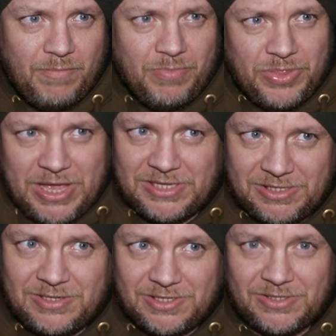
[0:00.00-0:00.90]

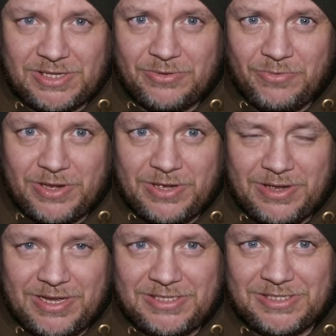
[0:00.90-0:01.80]
this, as I said already,
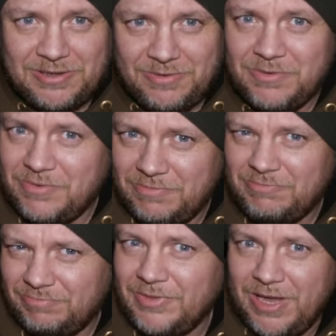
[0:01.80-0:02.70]
is,
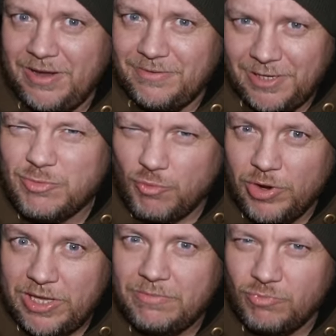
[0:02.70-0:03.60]
yeah, it's
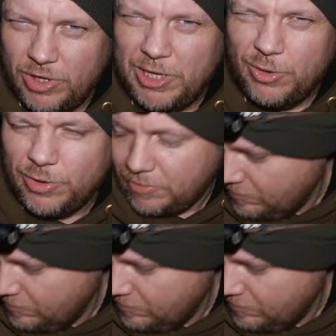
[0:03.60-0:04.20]
really, really good.